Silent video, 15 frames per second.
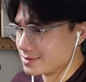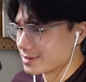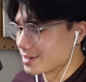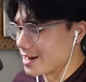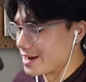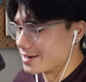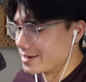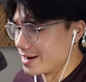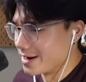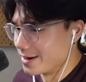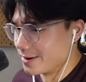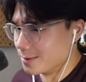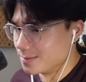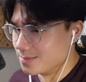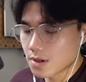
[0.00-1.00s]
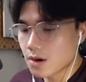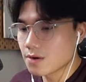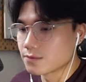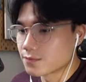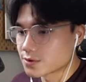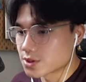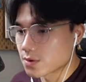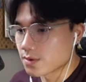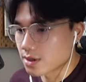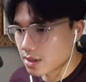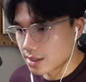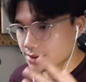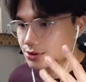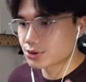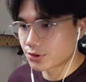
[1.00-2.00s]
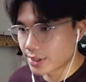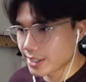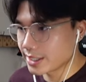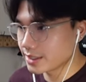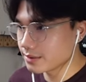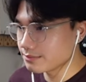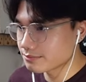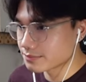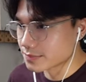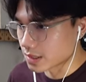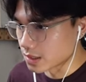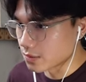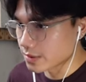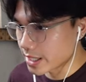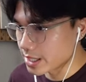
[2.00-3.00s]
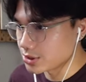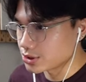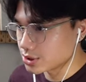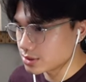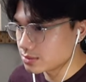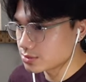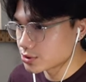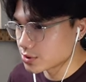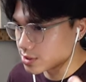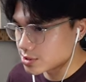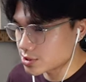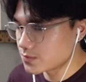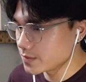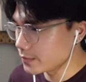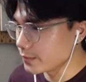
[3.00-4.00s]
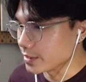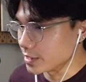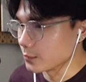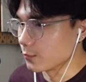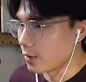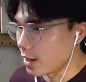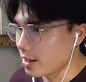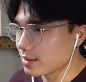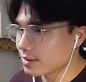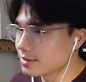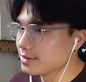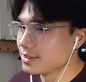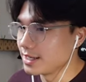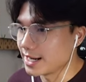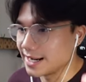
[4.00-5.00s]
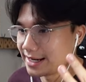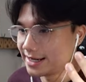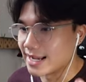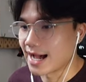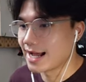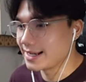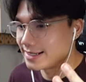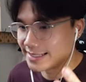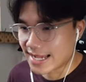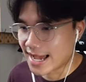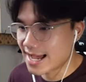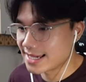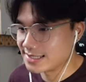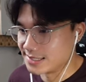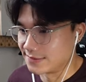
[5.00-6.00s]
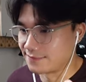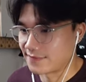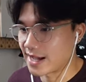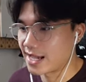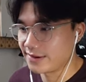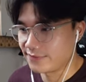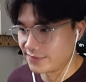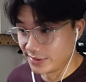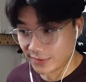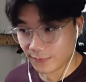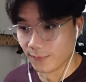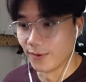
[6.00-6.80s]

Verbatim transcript: Look at that. Damn. Oh, so we're undraining the location. So this just mean we can walk and not die to five feet of